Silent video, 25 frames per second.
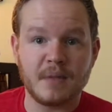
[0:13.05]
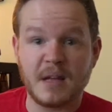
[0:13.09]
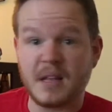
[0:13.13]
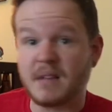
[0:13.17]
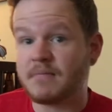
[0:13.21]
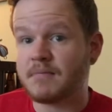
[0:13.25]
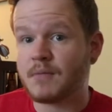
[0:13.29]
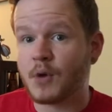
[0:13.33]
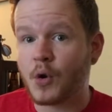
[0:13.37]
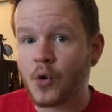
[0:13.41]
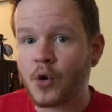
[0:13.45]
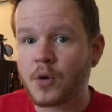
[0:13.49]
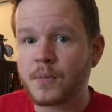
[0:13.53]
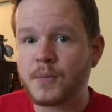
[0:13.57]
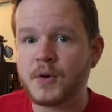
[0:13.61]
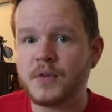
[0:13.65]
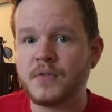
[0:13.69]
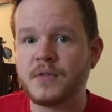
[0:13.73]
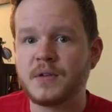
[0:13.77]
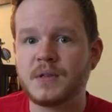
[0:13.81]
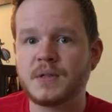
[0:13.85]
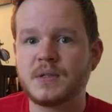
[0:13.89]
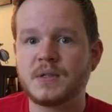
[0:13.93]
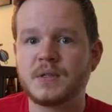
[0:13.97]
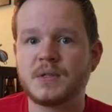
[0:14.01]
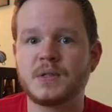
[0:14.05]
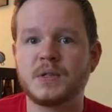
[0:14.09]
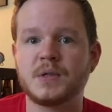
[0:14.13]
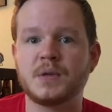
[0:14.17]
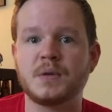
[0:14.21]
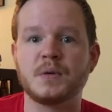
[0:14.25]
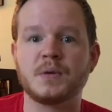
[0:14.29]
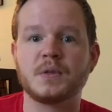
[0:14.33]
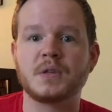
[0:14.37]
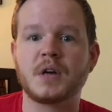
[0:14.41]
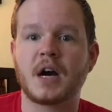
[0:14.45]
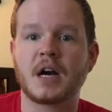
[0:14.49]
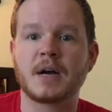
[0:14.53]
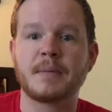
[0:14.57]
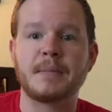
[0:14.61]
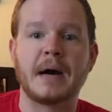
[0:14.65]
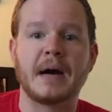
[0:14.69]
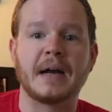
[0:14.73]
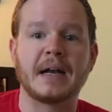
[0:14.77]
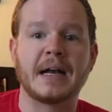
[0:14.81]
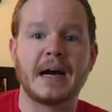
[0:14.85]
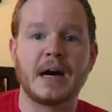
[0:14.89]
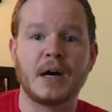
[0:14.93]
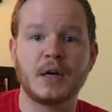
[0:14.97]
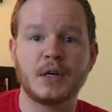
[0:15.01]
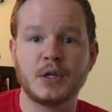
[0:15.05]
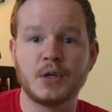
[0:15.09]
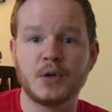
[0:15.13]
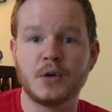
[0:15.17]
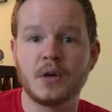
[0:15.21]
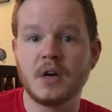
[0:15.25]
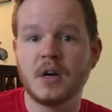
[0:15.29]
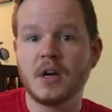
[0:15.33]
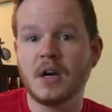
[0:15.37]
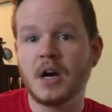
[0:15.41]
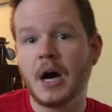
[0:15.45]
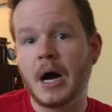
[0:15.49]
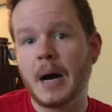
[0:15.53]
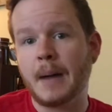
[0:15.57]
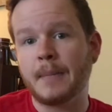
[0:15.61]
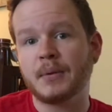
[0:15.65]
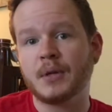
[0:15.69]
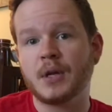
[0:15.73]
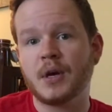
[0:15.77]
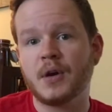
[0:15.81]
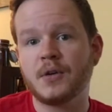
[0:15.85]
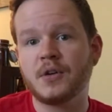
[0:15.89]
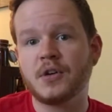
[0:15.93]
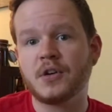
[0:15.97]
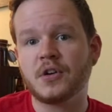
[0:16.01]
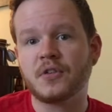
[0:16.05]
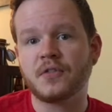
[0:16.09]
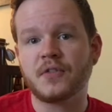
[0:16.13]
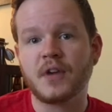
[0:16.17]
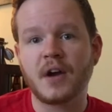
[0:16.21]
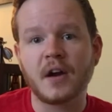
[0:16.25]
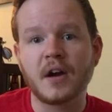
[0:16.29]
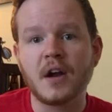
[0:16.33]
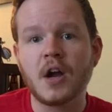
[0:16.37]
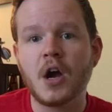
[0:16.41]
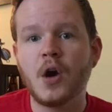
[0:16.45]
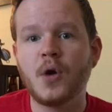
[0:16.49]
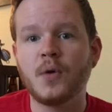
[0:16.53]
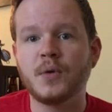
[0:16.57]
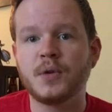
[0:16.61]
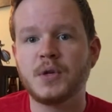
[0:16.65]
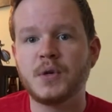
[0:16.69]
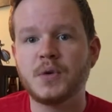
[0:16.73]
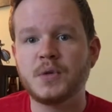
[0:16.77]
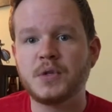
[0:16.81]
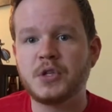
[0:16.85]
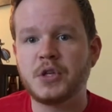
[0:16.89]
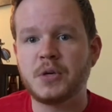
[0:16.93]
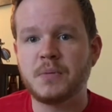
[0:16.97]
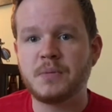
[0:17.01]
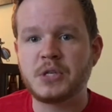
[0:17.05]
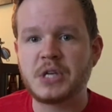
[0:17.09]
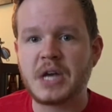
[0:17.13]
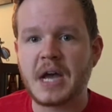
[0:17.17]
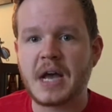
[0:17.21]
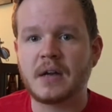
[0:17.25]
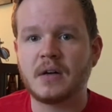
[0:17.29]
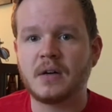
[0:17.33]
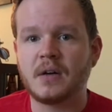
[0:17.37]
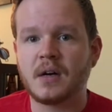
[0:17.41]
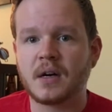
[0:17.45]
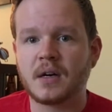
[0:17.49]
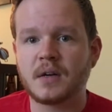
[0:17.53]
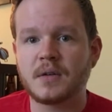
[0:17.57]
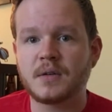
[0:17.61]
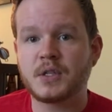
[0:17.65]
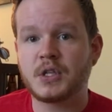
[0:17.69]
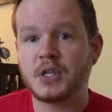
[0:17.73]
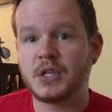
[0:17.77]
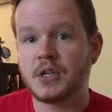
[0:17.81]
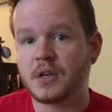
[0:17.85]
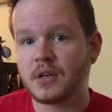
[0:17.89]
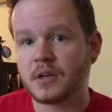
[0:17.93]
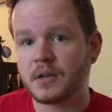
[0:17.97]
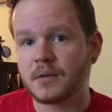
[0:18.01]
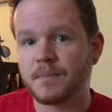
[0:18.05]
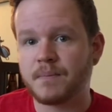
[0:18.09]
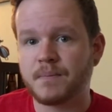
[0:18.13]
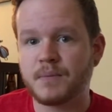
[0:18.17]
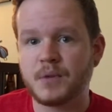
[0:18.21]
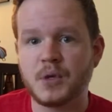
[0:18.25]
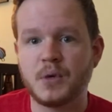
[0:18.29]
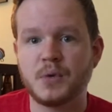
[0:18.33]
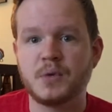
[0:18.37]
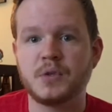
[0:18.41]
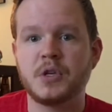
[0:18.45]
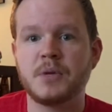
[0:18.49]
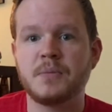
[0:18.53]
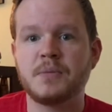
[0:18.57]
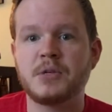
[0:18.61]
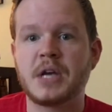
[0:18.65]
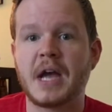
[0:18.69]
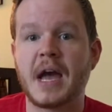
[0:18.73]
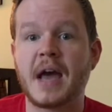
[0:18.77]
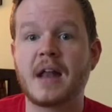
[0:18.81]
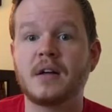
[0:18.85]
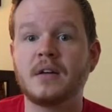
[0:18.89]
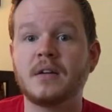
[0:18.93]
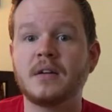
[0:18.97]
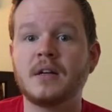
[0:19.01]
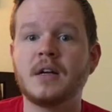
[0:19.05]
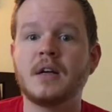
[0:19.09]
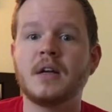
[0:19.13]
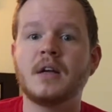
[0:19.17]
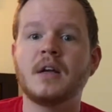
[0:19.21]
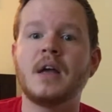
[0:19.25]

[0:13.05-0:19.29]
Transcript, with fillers: and horror movies to talk about how to upload your very own YouTube channel art to your YouTube channel,